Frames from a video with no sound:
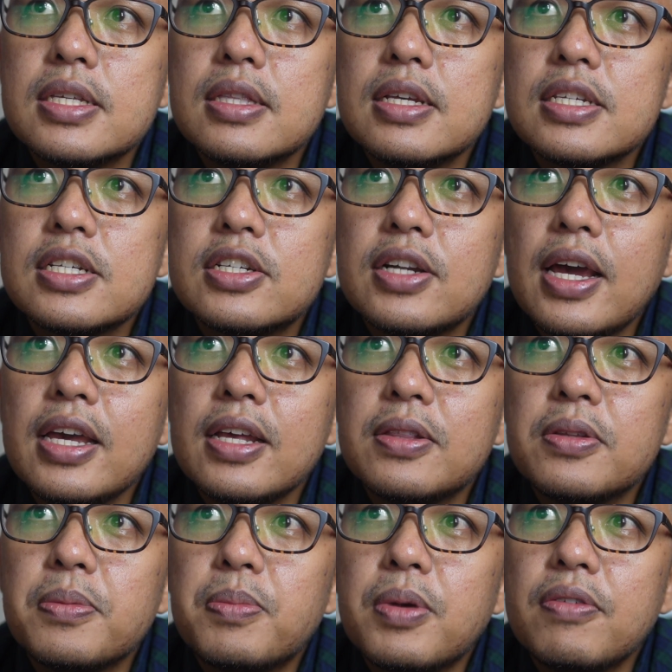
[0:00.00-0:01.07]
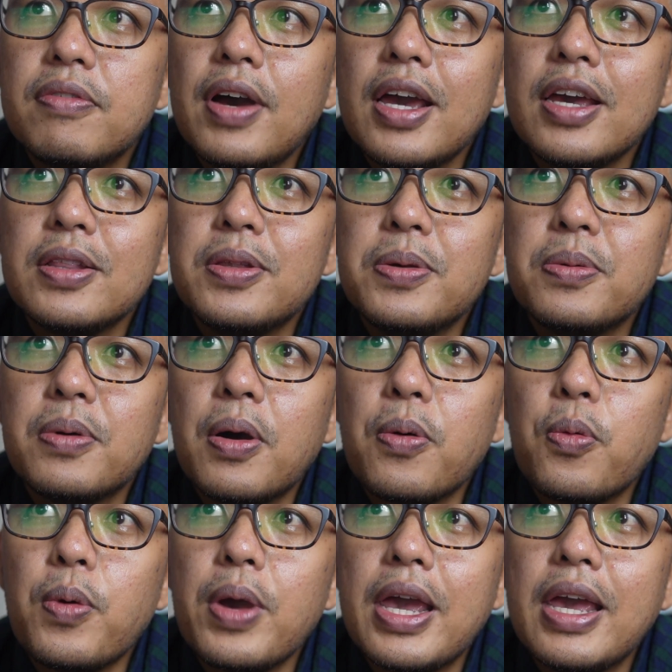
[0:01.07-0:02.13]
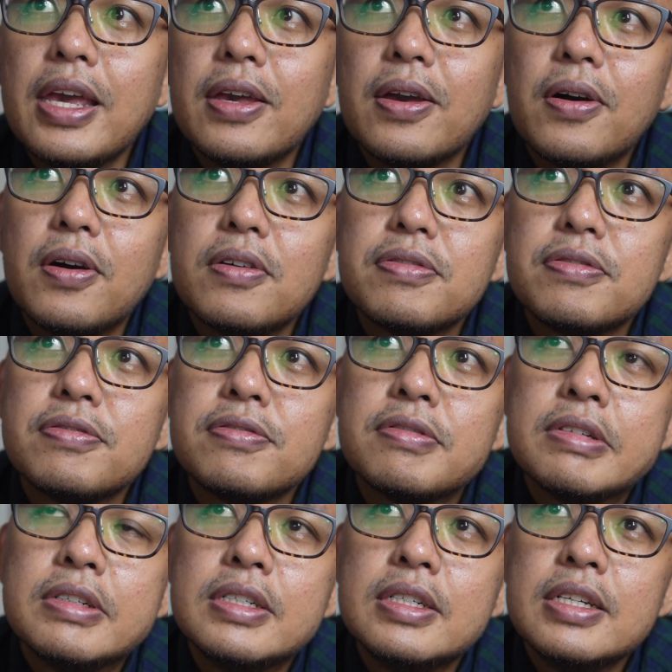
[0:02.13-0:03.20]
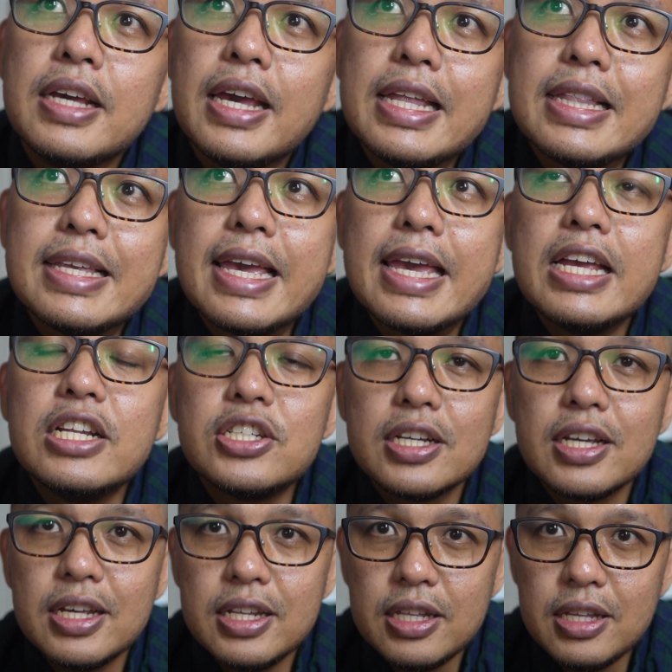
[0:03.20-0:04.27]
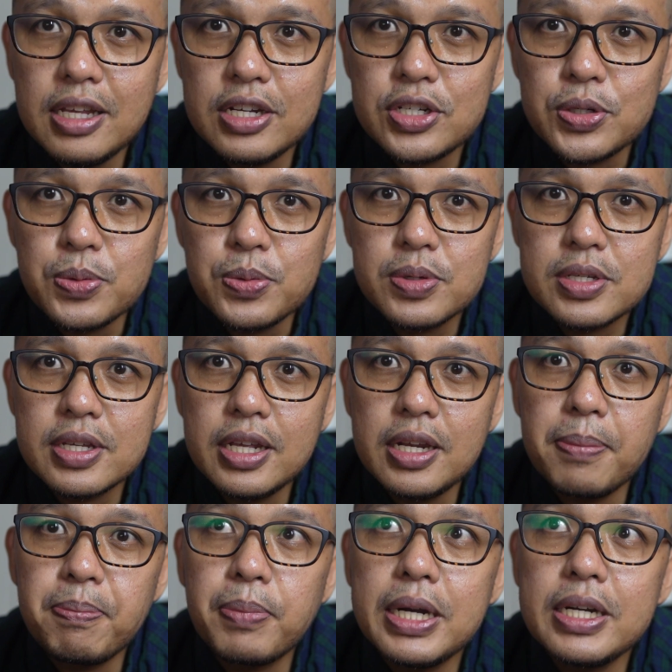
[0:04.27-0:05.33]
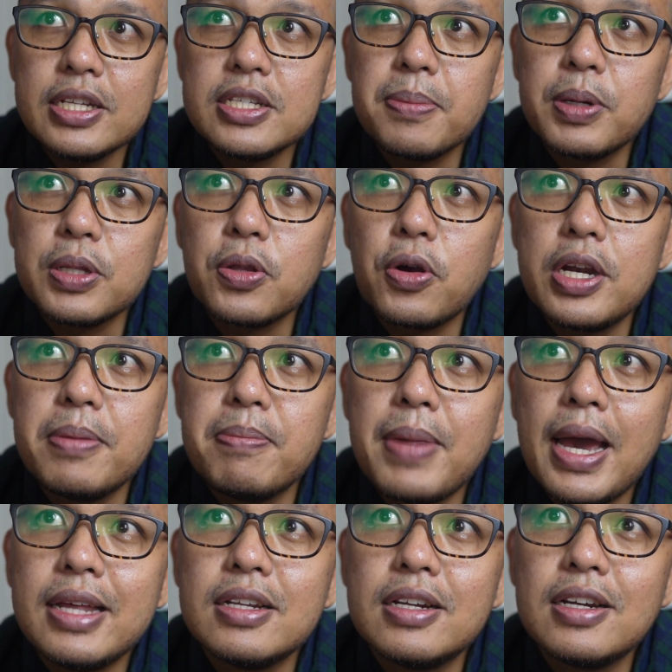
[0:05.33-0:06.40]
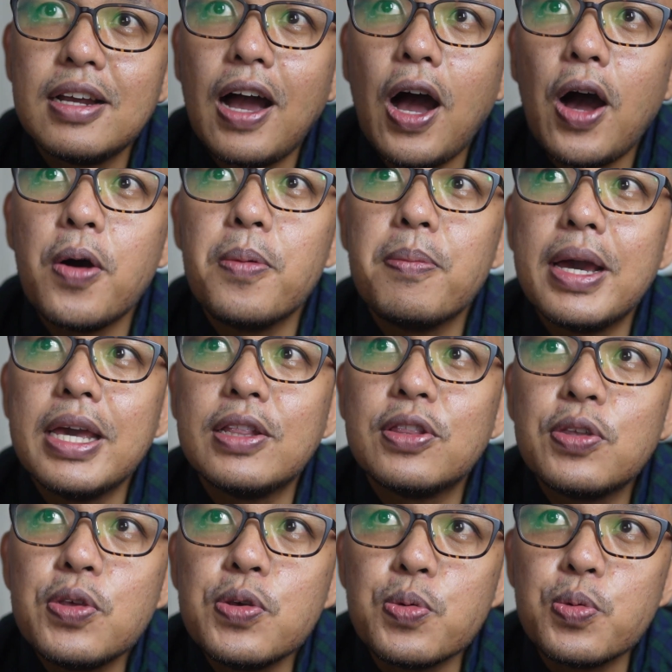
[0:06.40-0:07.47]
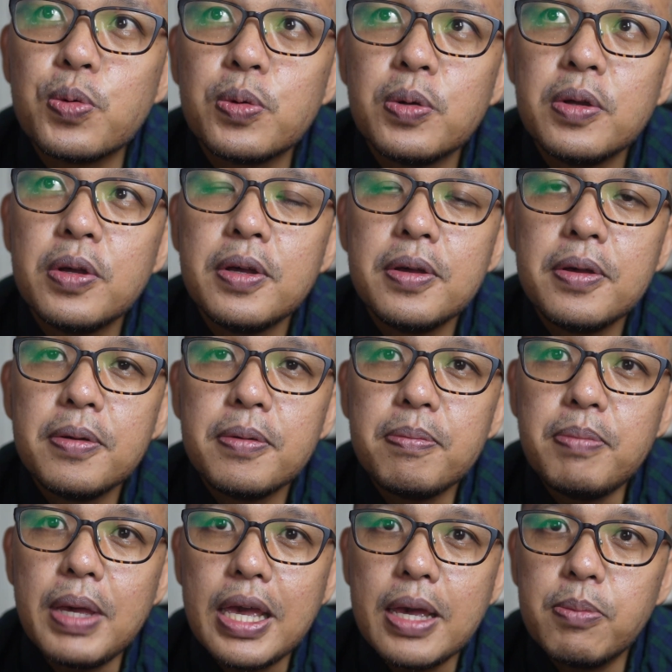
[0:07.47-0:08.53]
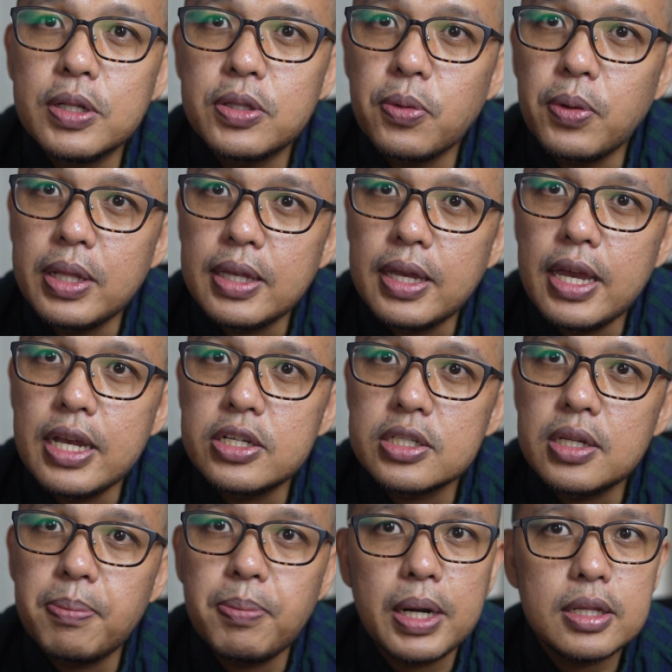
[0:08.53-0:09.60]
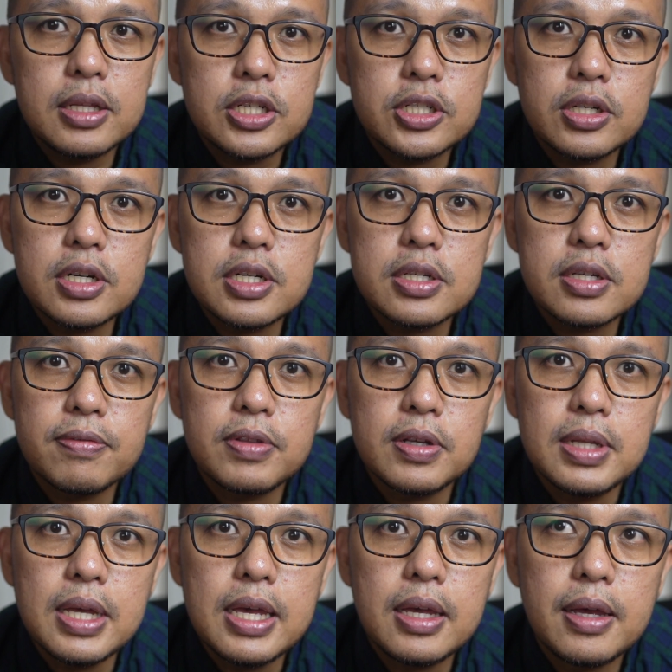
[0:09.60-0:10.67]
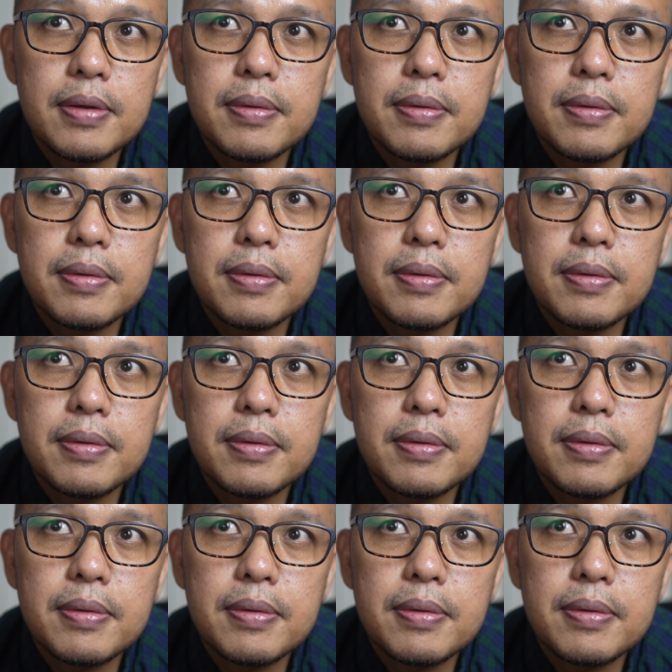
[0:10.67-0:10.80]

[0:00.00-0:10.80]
this try to provide you a way of engaging in issues in a participatory manner. How might you be able to engage the practitioners of today?